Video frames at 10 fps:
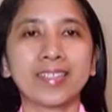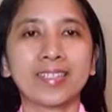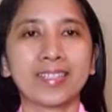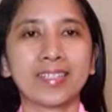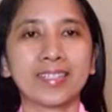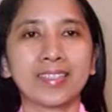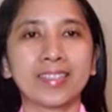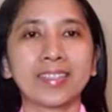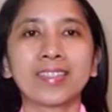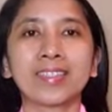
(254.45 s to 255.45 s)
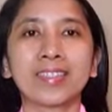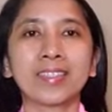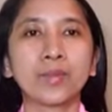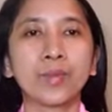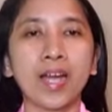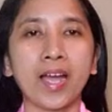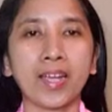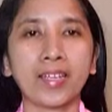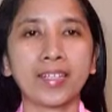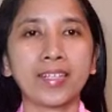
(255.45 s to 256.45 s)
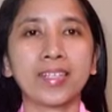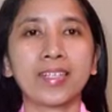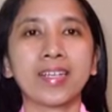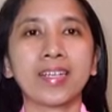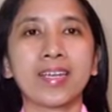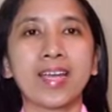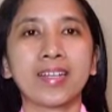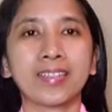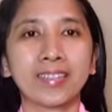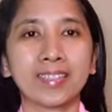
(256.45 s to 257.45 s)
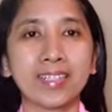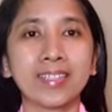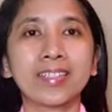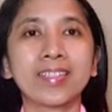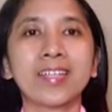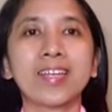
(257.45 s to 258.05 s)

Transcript: and they were hiding until